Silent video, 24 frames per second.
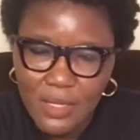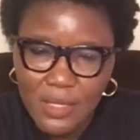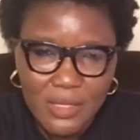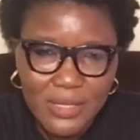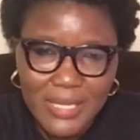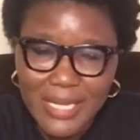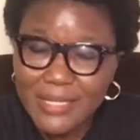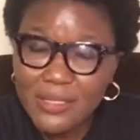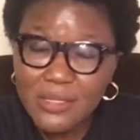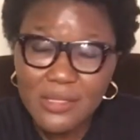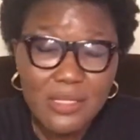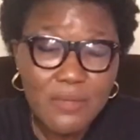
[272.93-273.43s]

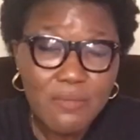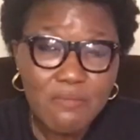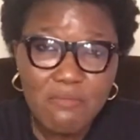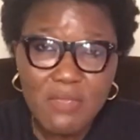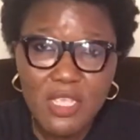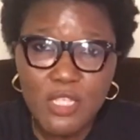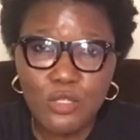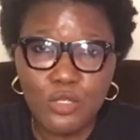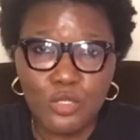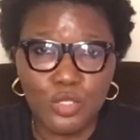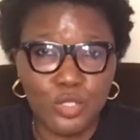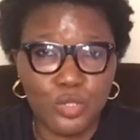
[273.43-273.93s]
That doesn't
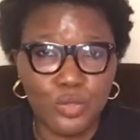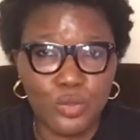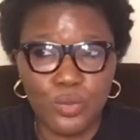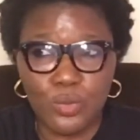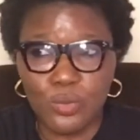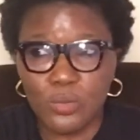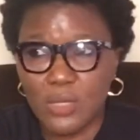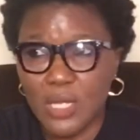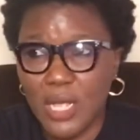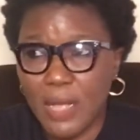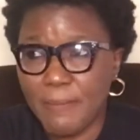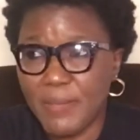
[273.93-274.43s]
mean you should
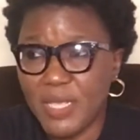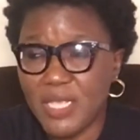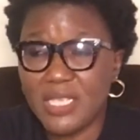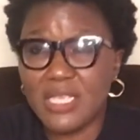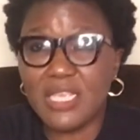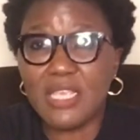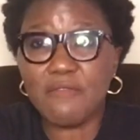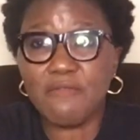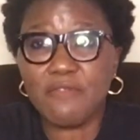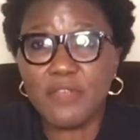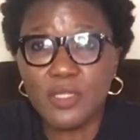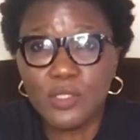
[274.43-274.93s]

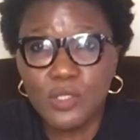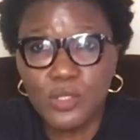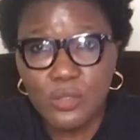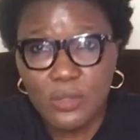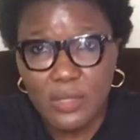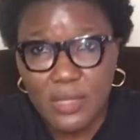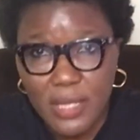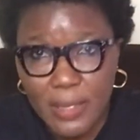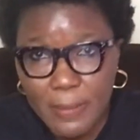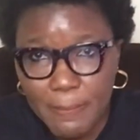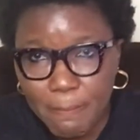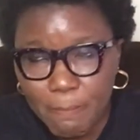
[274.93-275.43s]
give in to
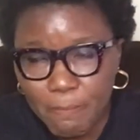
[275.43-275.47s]
them.